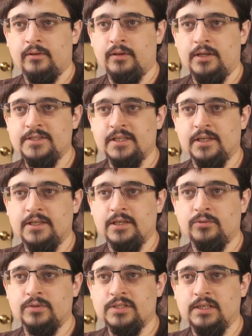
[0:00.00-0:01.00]
Last thing I
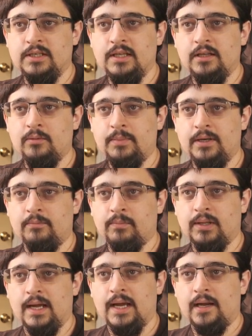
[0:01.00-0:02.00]
did was a little bit of
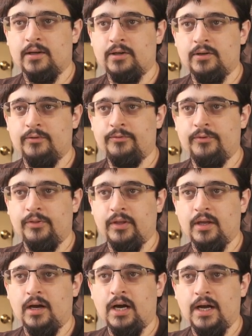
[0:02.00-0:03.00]
black for
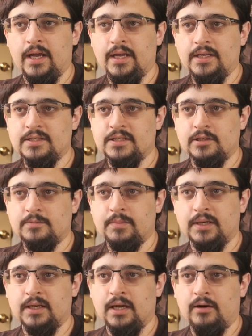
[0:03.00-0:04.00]
the eyes and to
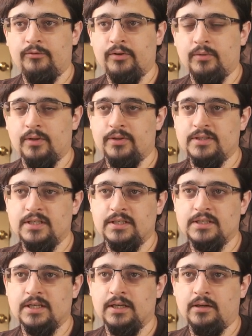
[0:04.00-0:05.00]
pick out a few other
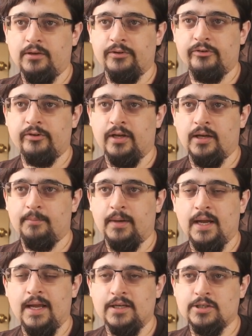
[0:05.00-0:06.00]
details. Um,
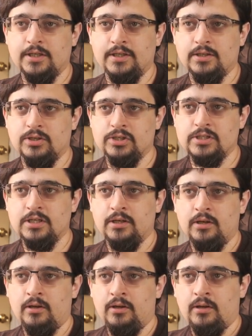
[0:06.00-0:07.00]
I actually used
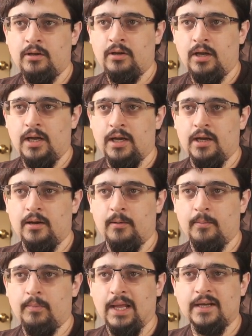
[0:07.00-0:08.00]
uh,
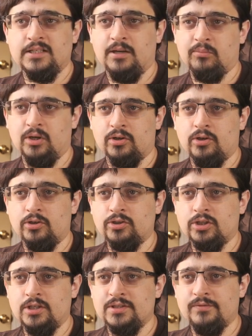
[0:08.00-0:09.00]
Black Templar
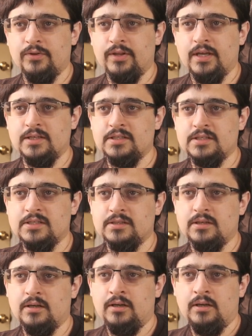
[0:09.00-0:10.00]
contrast for this
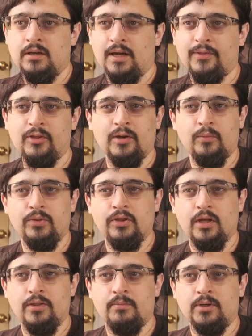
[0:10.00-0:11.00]
I think with
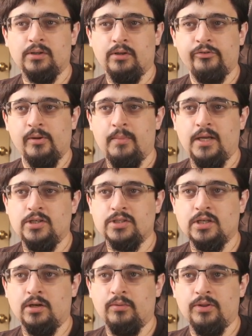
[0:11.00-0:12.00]
the other models I may
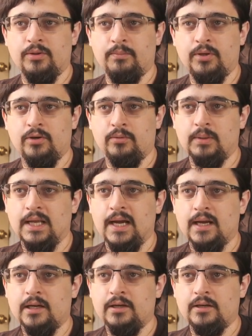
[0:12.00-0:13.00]
just go with a pure
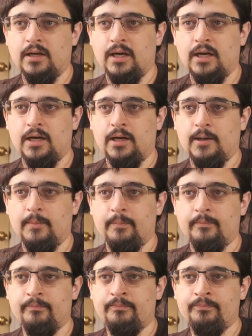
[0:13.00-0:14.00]
black. Um,